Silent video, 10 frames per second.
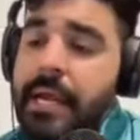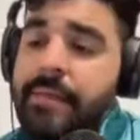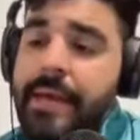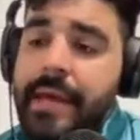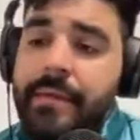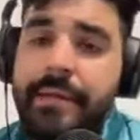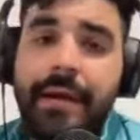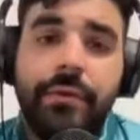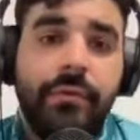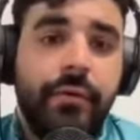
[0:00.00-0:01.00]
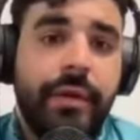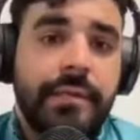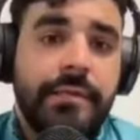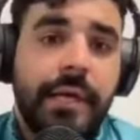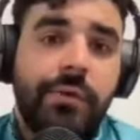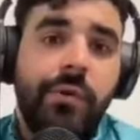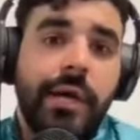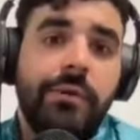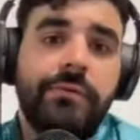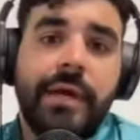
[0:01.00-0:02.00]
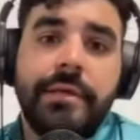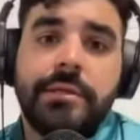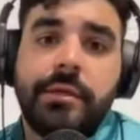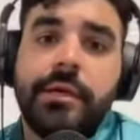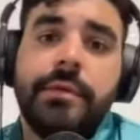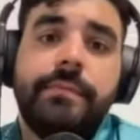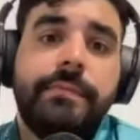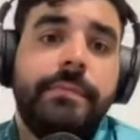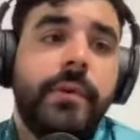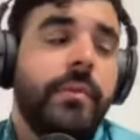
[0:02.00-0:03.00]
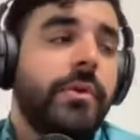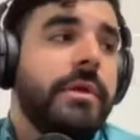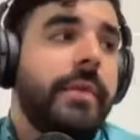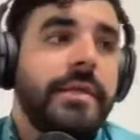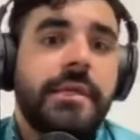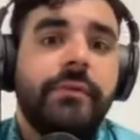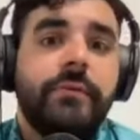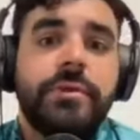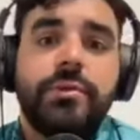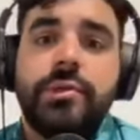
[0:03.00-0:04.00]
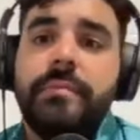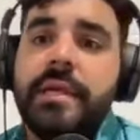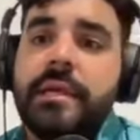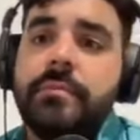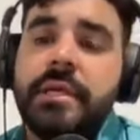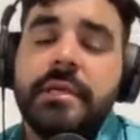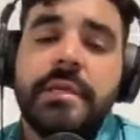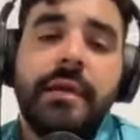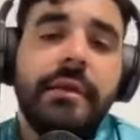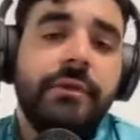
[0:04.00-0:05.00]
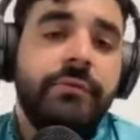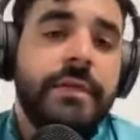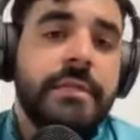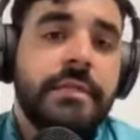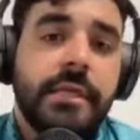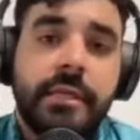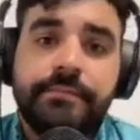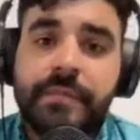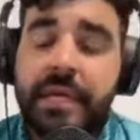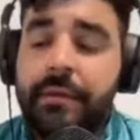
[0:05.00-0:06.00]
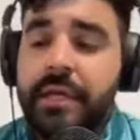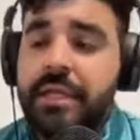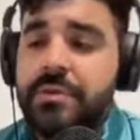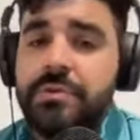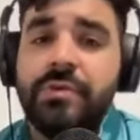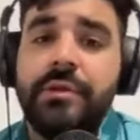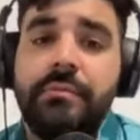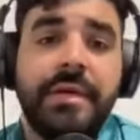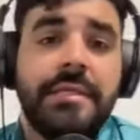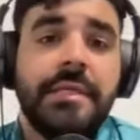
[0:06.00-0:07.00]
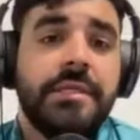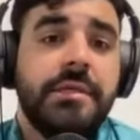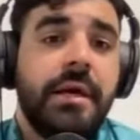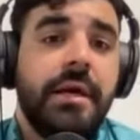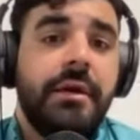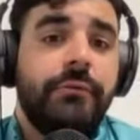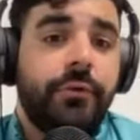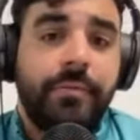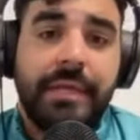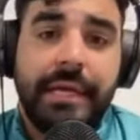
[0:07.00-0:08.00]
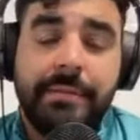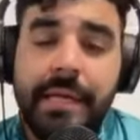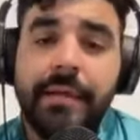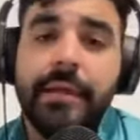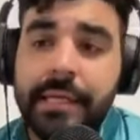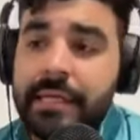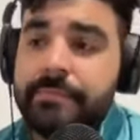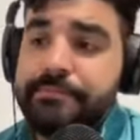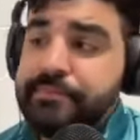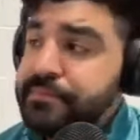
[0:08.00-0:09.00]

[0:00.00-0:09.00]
And then down the road, I said, why don't I start promoting myself on social media? Because I live in a city, and I think this was one of the best things for me. Like, I'm kind of lucky